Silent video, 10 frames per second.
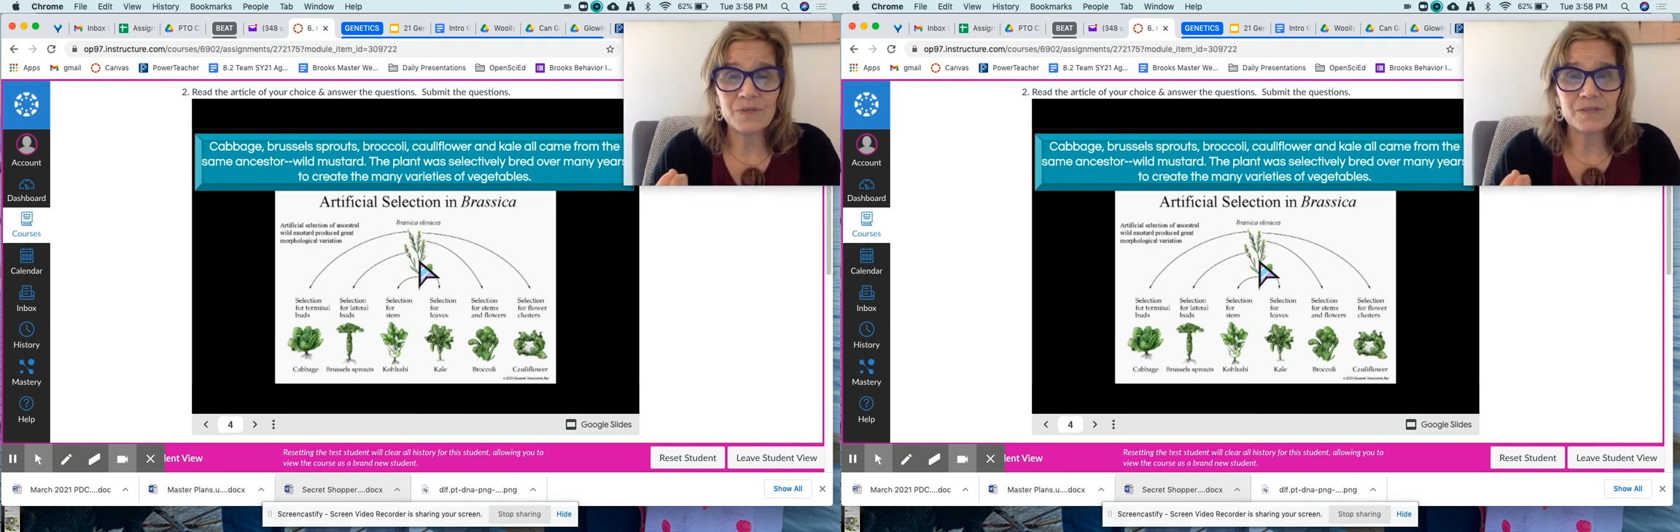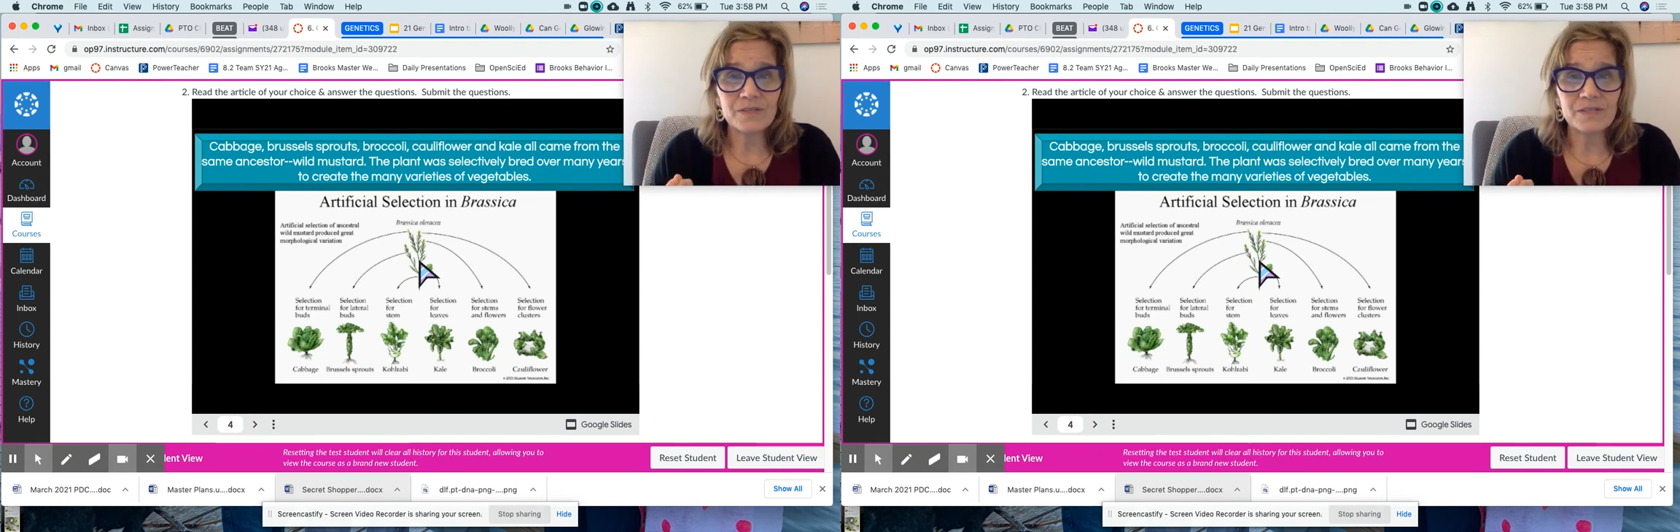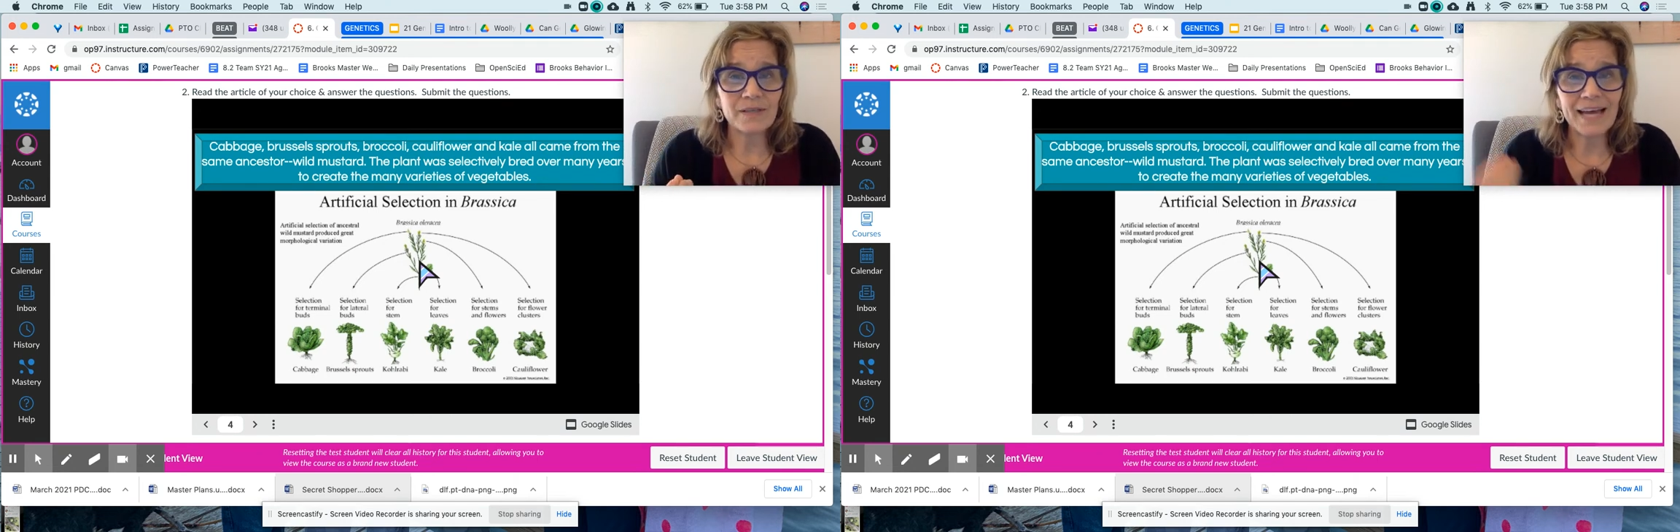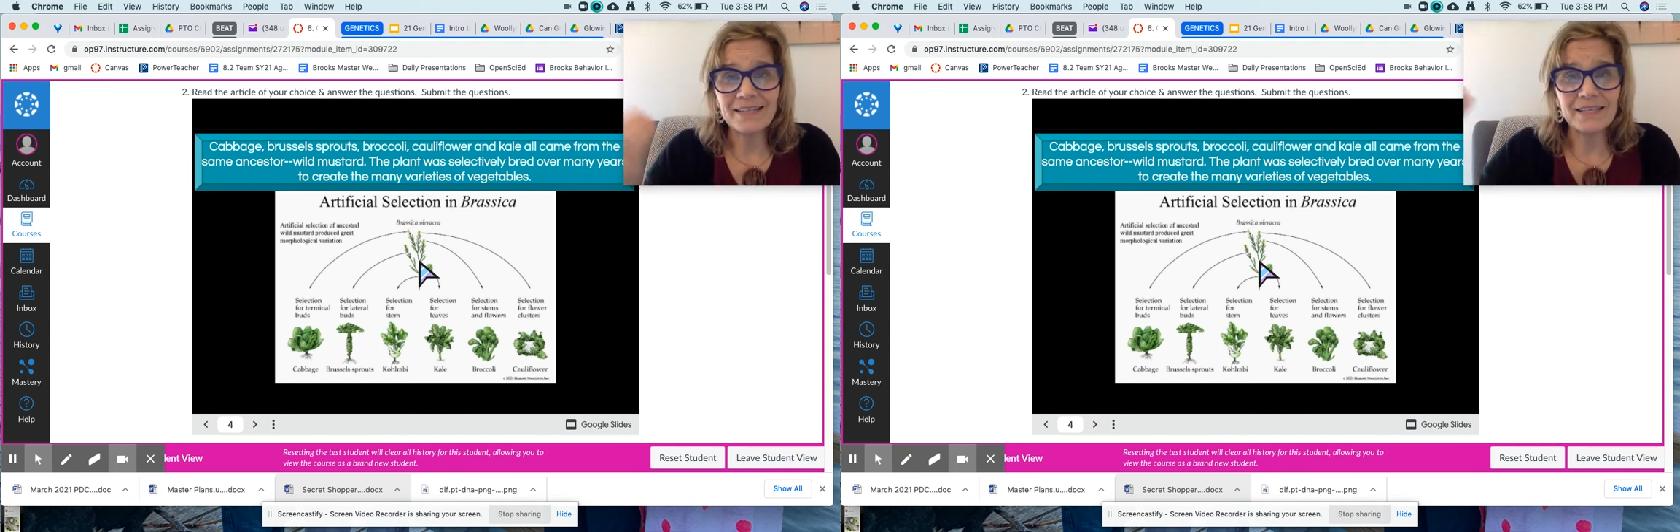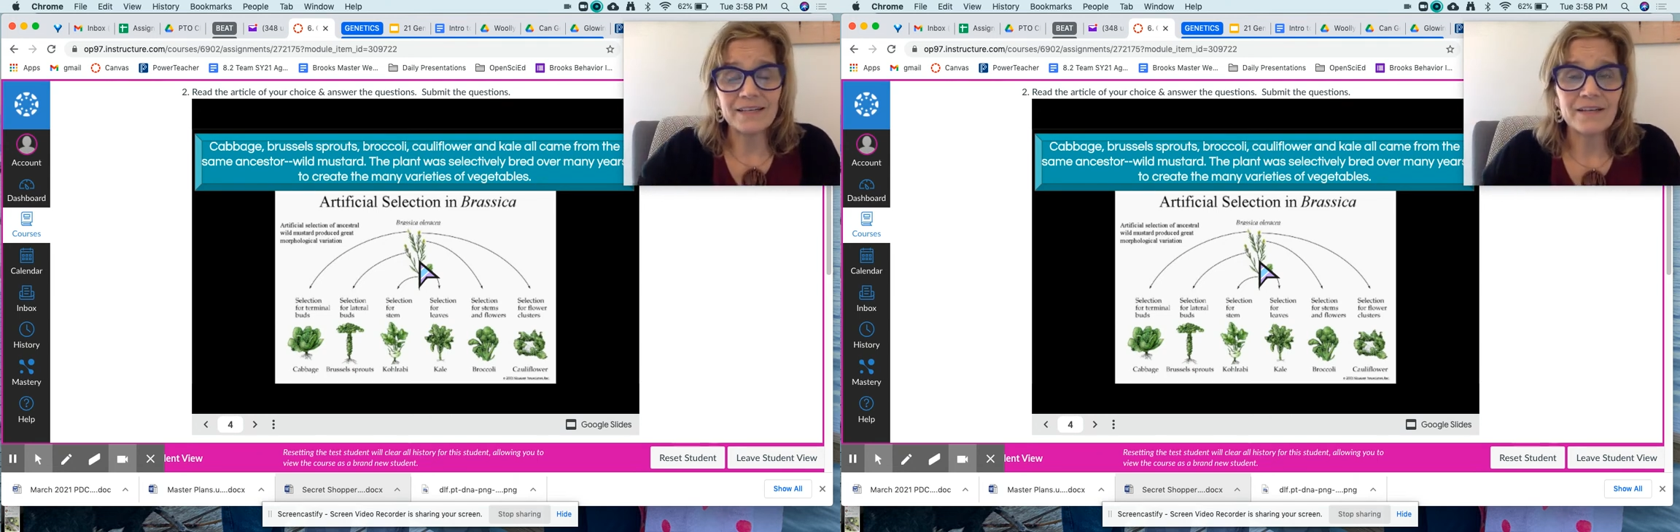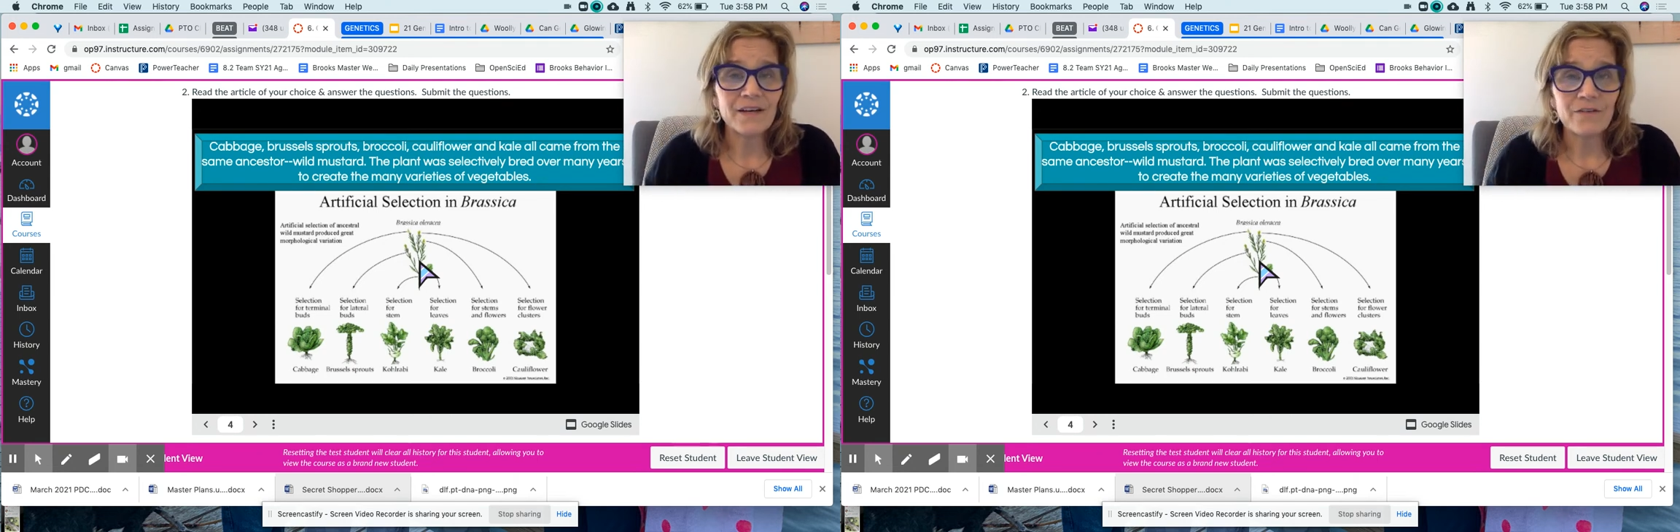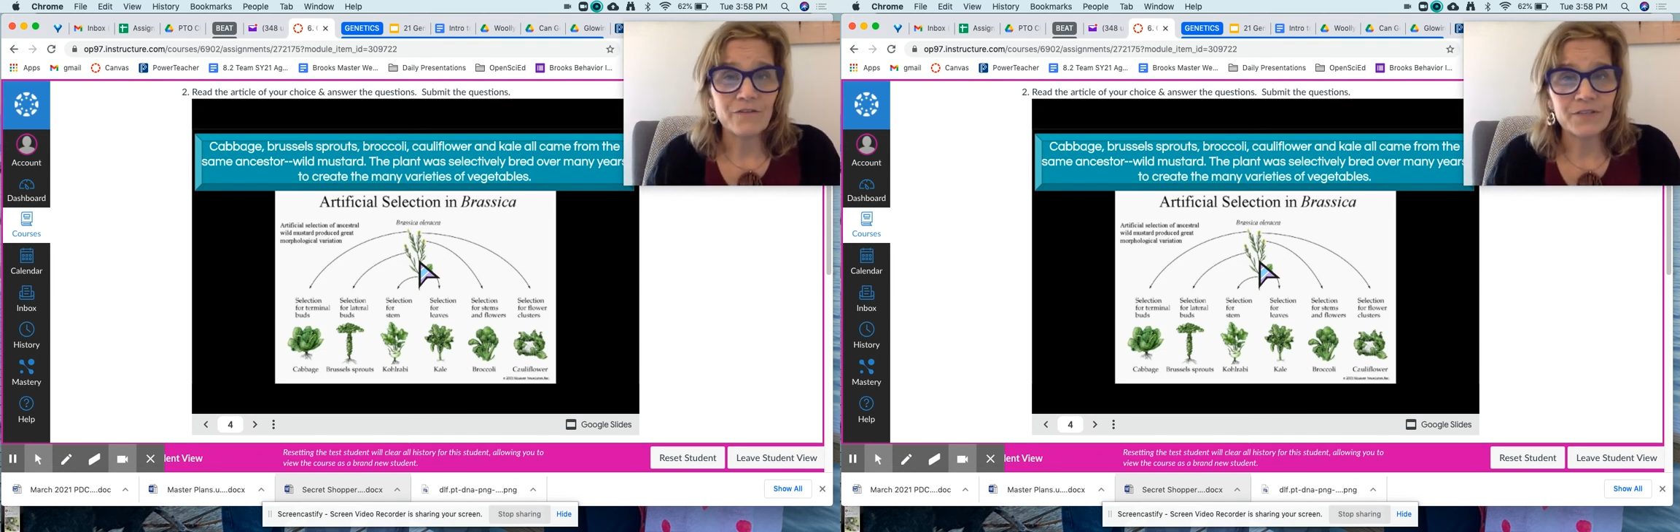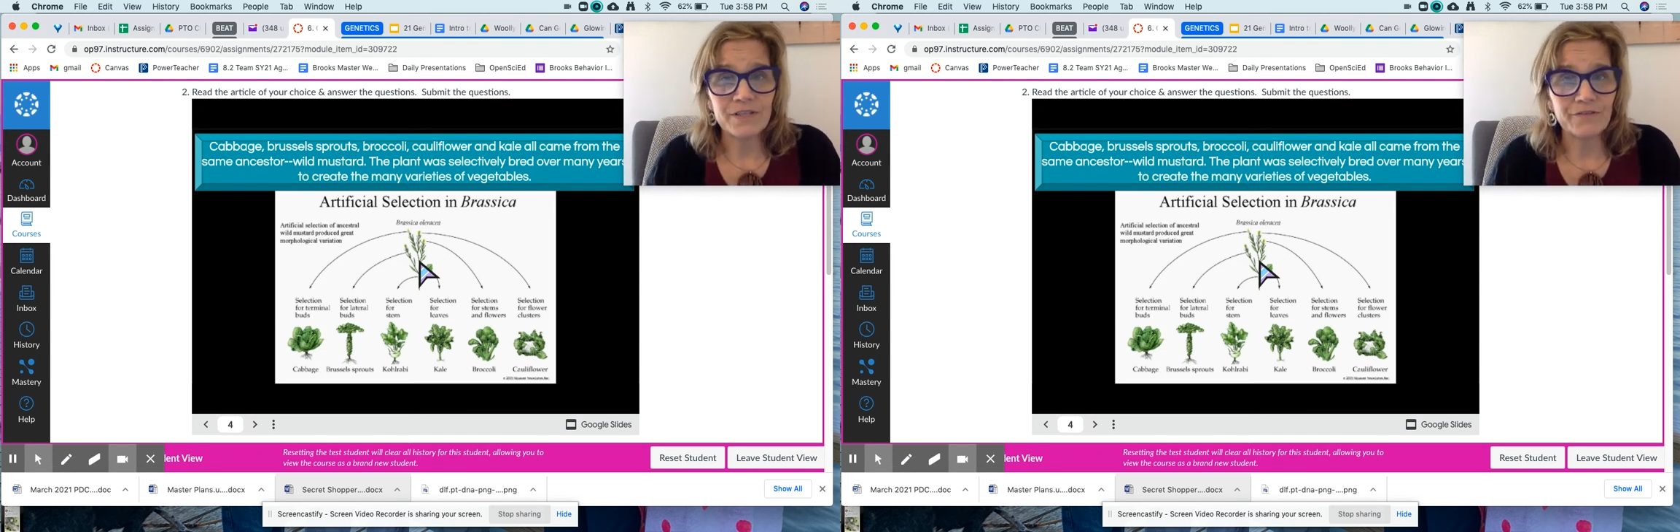selected
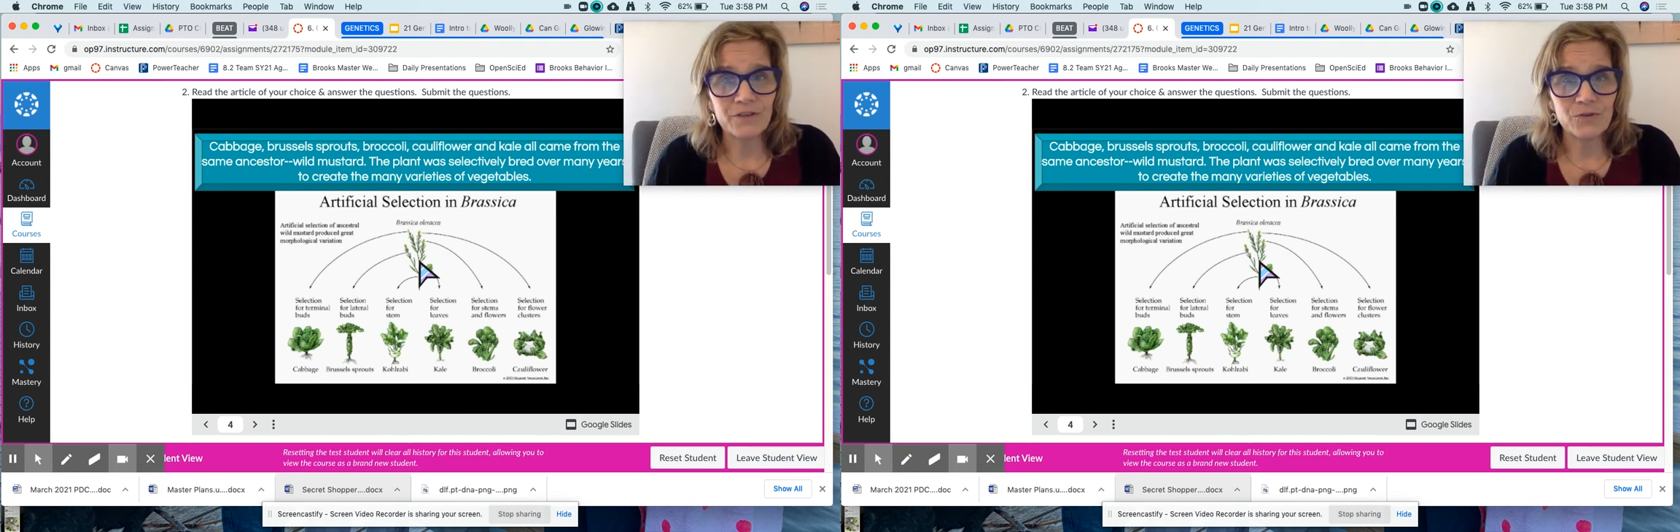for different